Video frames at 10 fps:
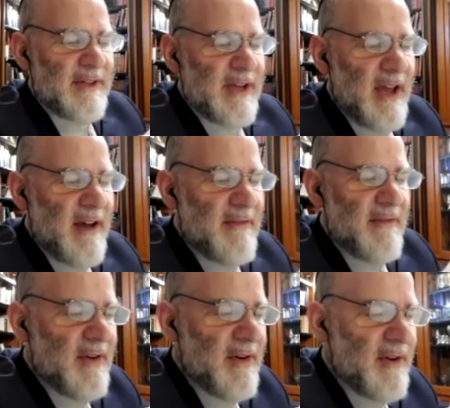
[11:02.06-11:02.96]

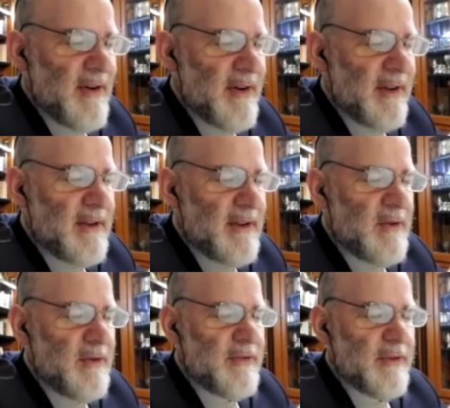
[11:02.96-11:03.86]
shava
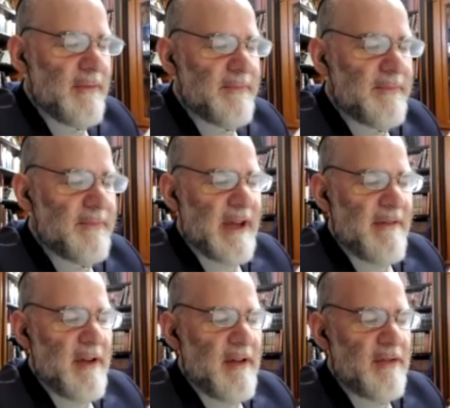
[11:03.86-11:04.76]
kikusa. Shava
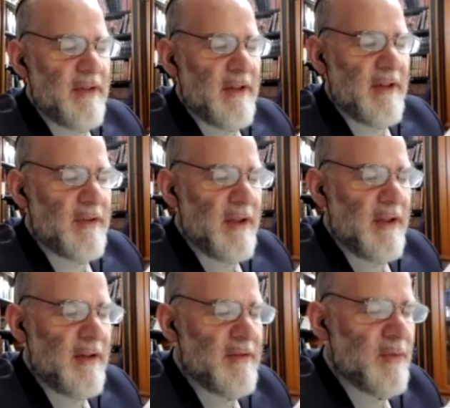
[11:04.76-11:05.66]

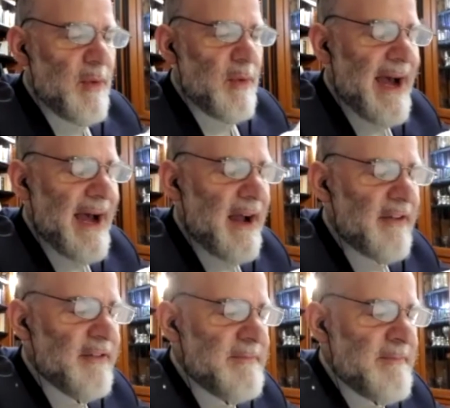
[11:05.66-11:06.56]
is
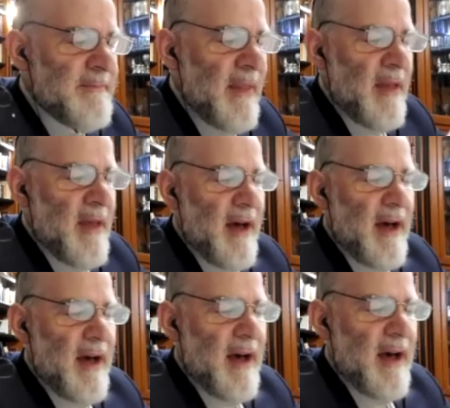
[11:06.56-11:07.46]
wax.
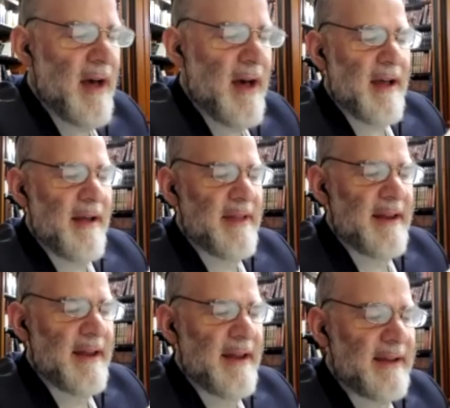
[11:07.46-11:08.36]
Tana
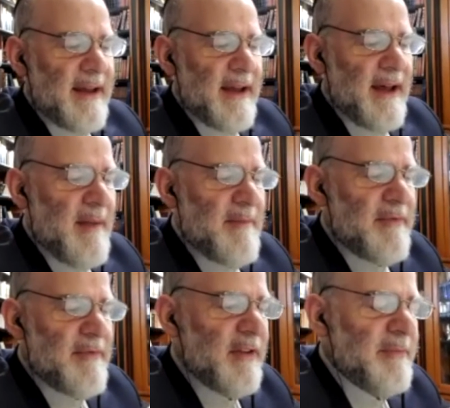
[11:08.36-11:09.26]
adkan
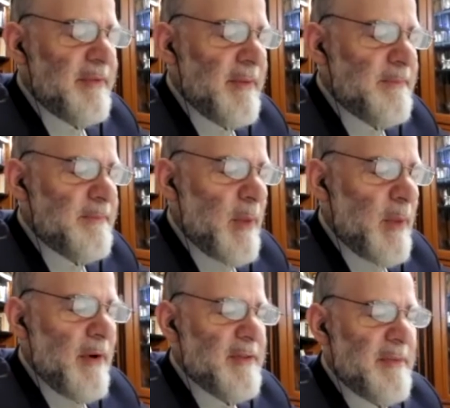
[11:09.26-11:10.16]
silas.
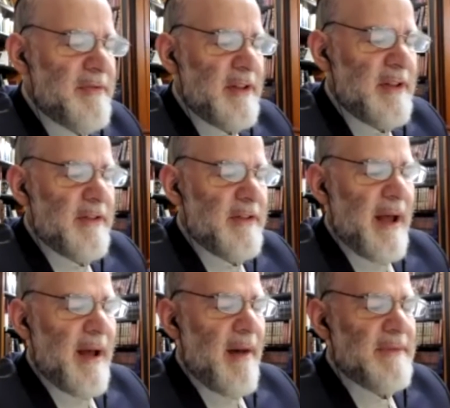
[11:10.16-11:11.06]

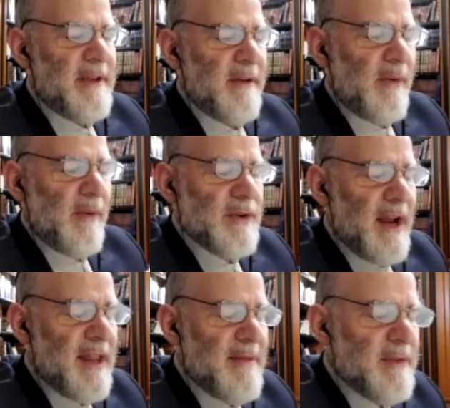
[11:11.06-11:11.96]
Up to here, we were
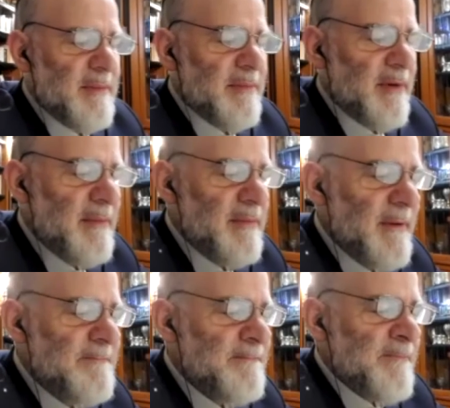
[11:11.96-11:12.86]
talking about the
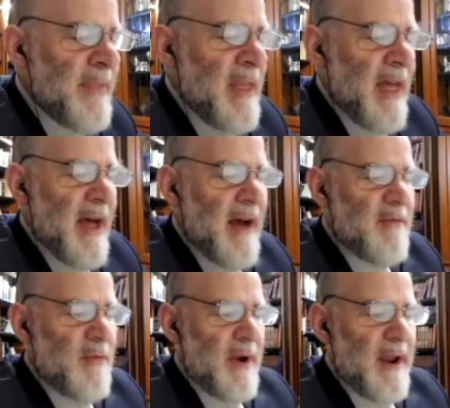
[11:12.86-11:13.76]
problem of
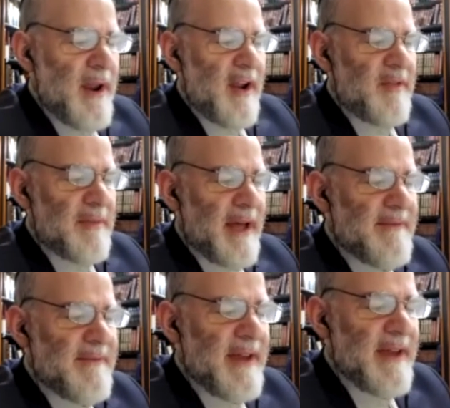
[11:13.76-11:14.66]
wicks.
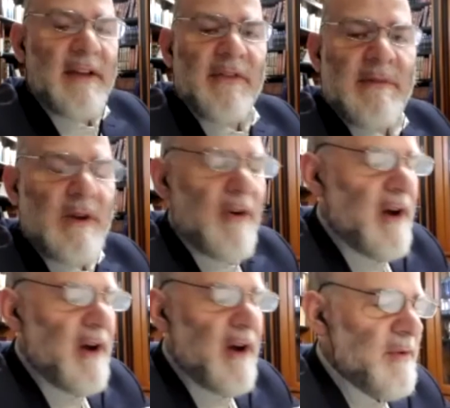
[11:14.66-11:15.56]
From here
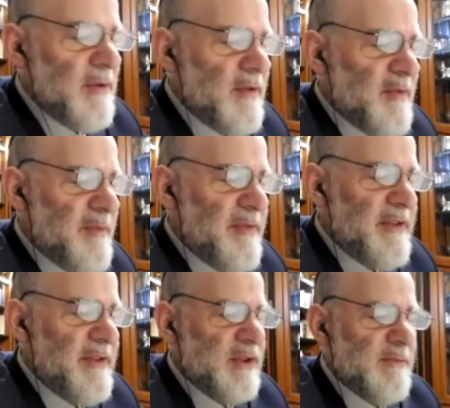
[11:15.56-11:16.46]
onward,
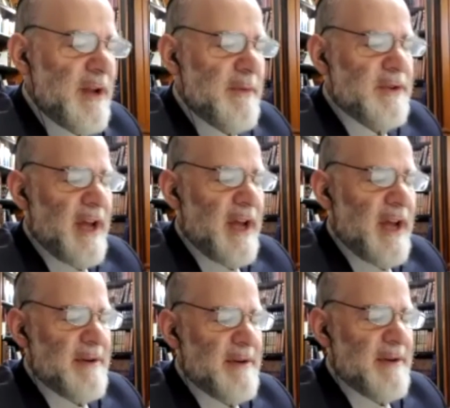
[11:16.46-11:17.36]
we're talking
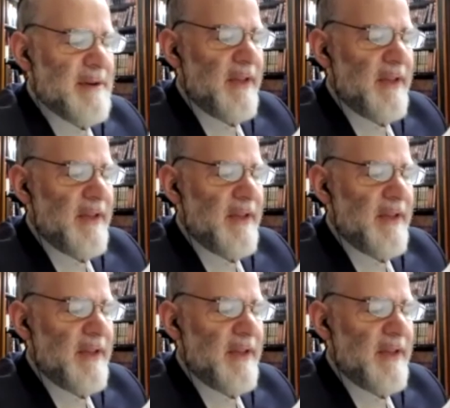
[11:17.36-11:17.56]
about the